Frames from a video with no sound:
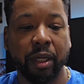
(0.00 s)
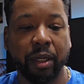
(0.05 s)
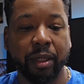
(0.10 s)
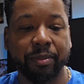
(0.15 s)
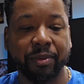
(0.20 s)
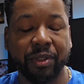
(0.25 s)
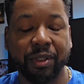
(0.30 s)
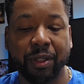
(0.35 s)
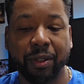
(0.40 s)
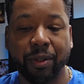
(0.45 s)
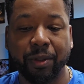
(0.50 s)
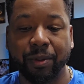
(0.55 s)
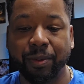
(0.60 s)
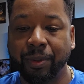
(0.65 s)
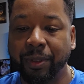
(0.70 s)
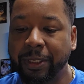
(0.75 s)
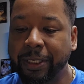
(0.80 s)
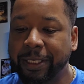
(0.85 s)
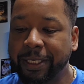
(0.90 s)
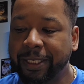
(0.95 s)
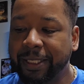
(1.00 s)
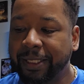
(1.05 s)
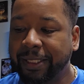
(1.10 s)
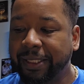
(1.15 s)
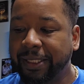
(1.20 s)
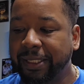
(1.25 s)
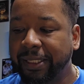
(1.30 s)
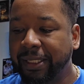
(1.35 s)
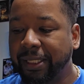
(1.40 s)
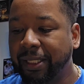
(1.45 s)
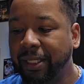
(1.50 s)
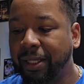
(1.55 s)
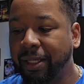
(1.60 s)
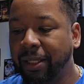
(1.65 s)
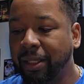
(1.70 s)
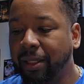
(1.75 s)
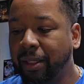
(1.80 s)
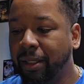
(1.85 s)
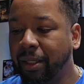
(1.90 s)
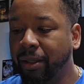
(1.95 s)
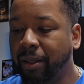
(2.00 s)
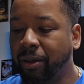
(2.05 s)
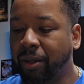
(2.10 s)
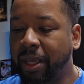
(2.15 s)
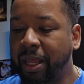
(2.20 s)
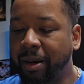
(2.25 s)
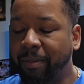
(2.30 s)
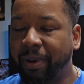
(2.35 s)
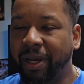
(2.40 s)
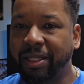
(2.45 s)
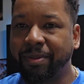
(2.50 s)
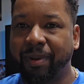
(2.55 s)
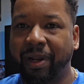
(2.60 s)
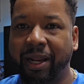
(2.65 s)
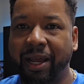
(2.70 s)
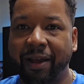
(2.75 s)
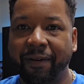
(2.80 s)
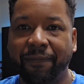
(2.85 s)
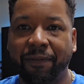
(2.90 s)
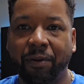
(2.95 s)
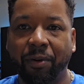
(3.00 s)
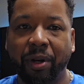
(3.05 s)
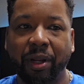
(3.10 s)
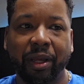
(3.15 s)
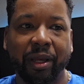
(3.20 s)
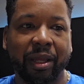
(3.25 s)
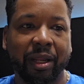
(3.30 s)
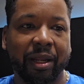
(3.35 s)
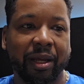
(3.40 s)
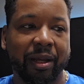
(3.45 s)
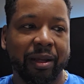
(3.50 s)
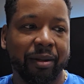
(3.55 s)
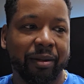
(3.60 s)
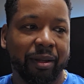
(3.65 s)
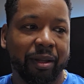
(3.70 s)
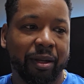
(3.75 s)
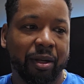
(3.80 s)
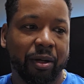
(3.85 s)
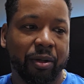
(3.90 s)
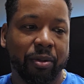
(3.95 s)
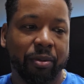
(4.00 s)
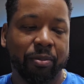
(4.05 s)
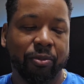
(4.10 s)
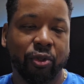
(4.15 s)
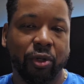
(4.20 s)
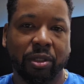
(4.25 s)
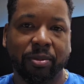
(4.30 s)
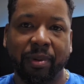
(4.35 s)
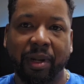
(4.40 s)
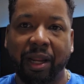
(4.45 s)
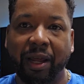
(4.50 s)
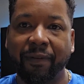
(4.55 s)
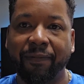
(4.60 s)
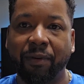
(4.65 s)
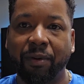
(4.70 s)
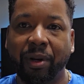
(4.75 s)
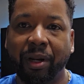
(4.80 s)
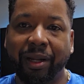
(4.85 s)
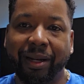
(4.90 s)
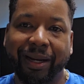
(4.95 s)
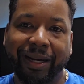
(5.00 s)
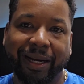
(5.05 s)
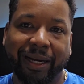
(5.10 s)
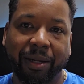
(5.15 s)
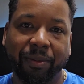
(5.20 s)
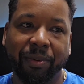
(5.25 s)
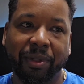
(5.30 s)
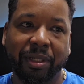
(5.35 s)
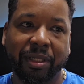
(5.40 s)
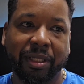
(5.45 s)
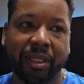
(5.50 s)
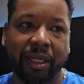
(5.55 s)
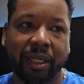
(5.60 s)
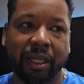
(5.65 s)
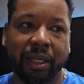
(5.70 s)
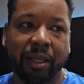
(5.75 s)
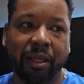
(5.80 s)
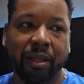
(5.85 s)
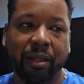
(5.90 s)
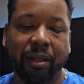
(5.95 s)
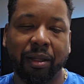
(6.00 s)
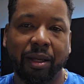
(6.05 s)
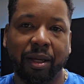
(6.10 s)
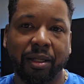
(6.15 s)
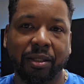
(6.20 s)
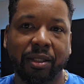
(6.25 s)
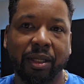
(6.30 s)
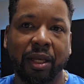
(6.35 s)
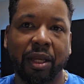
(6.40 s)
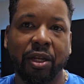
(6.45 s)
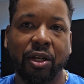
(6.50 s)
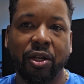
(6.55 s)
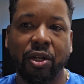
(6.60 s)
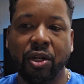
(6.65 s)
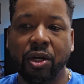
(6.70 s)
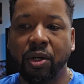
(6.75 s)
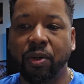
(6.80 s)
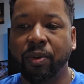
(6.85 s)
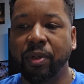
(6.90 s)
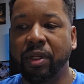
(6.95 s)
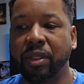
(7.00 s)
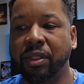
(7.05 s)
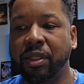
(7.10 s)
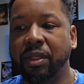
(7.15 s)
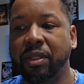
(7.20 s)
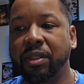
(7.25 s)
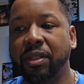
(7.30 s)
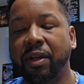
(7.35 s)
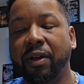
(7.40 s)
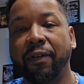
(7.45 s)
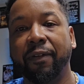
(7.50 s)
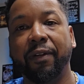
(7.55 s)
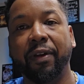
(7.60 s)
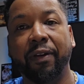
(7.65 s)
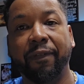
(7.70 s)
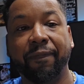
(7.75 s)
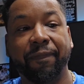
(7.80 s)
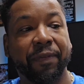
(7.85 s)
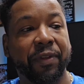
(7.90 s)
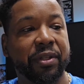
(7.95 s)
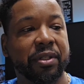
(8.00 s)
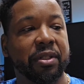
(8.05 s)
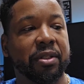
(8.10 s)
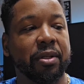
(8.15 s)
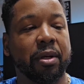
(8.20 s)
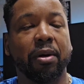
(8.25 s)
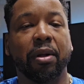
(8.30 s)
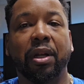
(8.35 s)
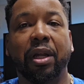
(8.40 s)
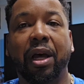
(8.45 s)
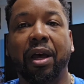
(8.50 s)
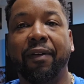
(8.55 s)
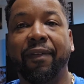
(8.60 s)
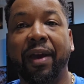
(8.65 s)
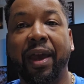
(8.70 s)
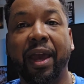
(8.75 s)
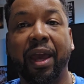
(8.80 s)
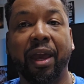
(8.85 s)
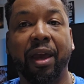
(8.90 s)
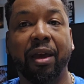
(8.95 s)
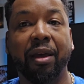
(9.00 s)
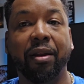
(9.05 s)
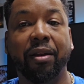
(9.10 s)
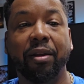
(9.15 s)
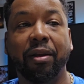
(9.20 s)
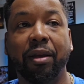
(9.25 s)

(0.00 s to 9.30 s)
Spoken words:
So can I base my life on it? Can I, trust my life on it? I would say yes and no, in the sense of, if this is all I've had